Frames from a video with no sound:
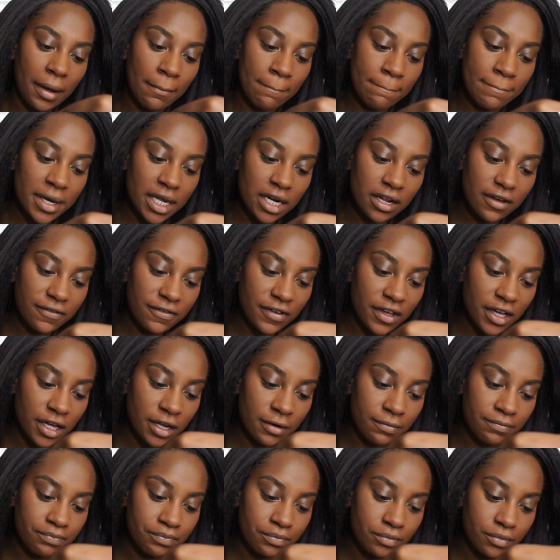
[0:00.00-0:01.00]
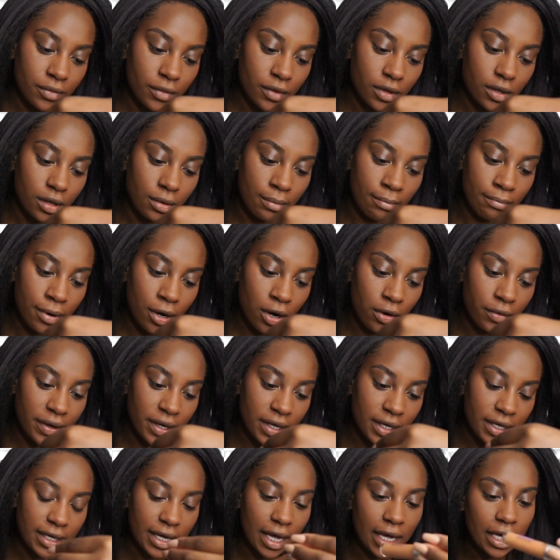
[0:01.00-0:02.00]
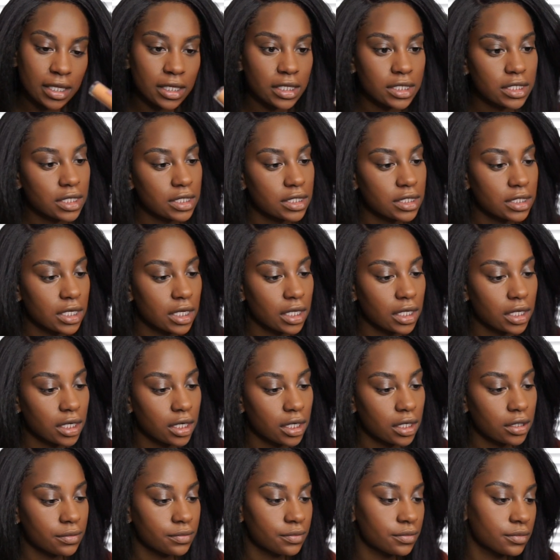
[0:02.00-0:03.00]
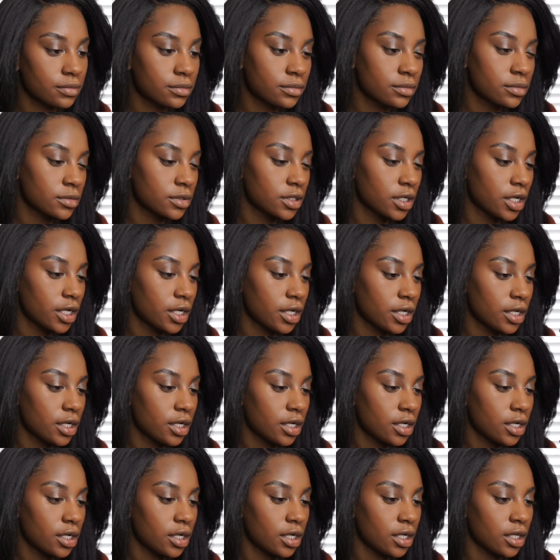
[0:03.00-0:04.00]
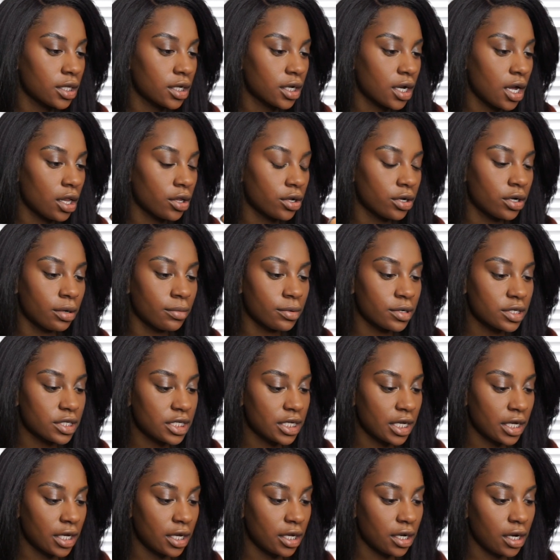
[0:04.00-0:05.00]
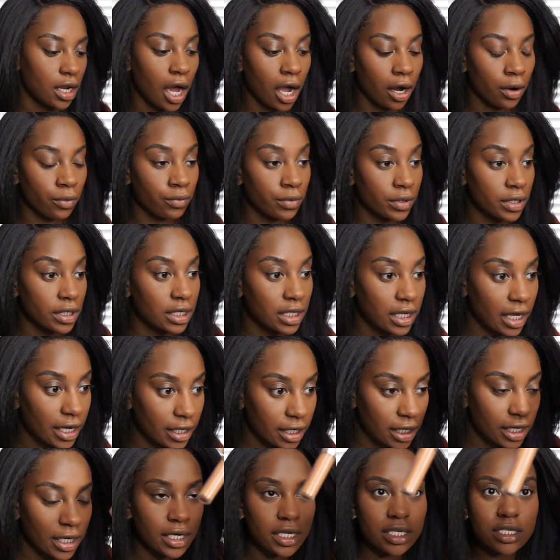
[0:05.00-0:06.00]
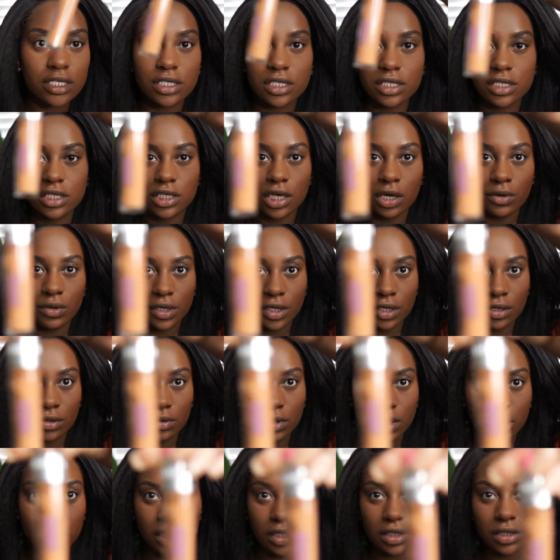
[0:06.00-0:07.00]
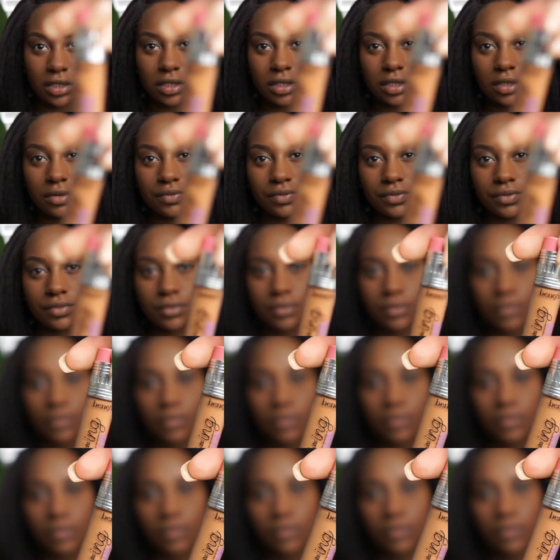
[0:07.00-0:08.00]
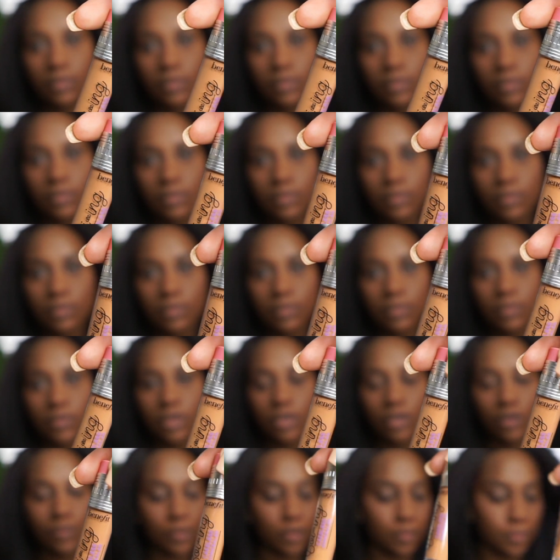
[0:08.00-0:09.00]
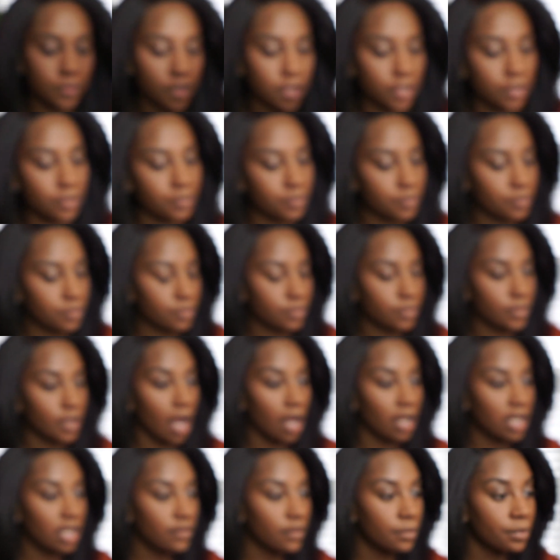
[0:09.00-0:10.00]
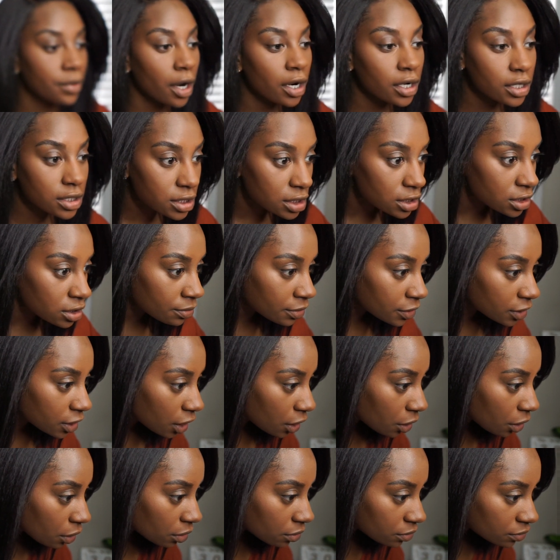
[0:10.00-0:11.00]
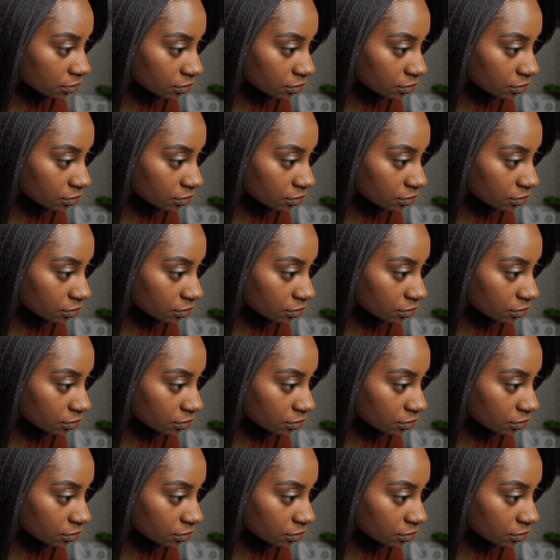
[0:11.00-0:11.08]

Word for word: Benefit Bowing Cakeless Concealer in the color number 10. I really like it. And it's so cute. Look at this. Super duper cute. I'll leave the products listed below.